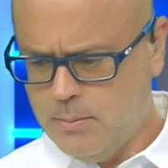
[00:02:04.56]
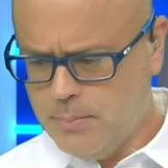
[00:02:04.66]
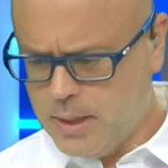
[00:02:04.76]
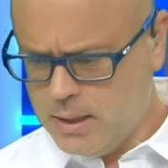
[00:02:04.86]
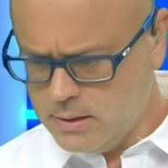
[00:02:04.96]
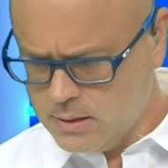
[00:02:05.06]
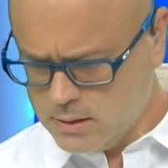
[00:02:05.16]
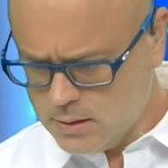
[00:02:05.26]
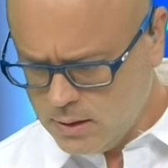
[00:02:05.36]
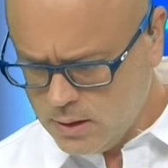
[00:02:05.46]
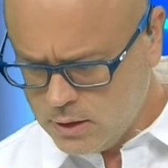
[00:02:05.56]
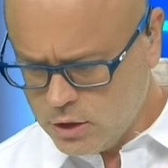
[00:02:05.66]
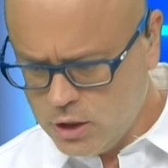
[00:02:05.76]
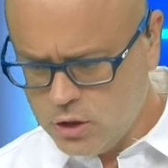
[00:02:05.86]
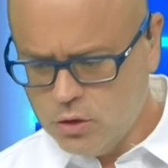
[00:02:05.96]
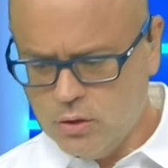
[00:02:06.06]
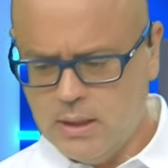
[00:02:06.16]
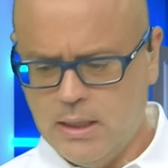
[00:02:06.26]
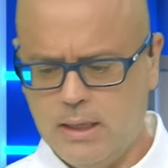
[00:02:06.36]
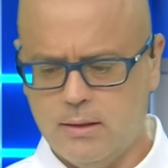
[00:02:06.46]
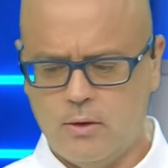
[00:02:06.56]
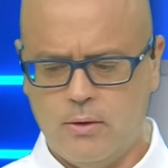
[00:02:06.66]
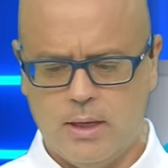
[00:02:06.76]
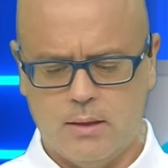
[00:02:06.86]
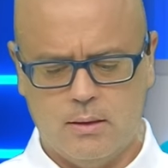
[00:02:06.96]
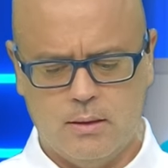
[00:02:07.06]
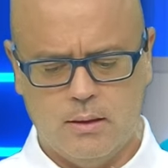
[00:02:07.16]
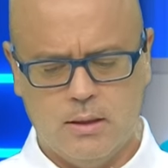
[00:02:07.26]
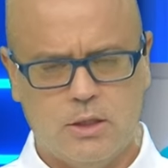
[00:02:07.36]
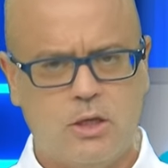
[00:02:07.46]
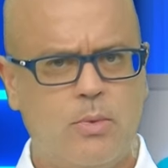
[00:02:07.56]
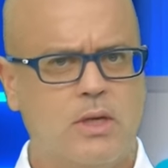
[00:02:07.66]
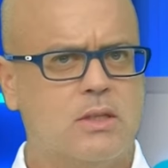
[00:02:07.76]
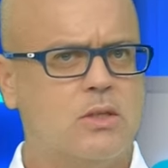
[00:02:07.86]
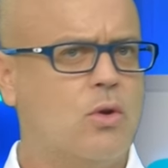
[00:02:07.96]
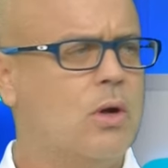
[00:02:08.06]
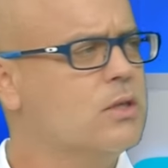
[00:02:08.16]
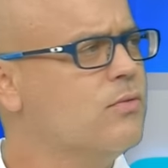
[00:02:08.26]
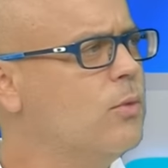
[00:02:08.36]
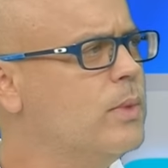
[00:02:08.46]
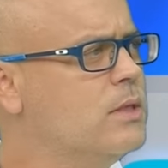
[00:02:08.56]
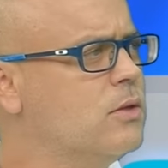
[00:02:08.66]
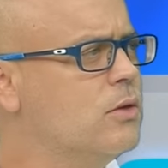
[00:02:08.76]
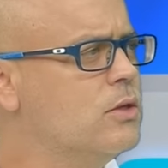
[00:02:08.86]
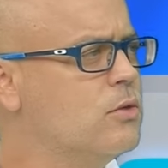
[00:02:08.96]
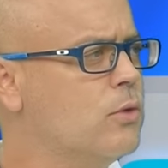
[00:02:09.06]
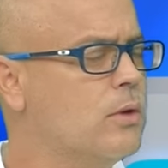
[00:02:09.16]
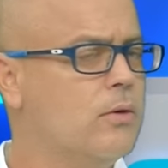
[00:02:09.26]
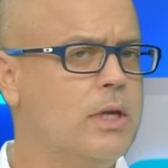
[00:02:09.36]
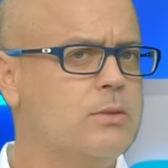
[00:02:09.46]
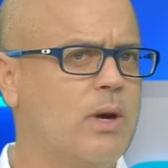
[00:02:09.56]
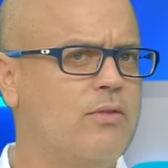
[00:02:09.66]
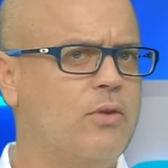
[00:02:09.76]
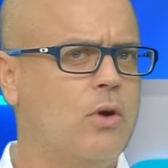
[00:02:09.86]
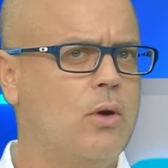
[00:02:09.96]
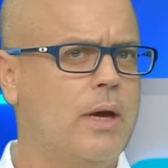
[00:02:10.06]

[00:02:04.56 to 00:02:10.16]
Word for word: But she should need the run she brings the strongest form into this race by far.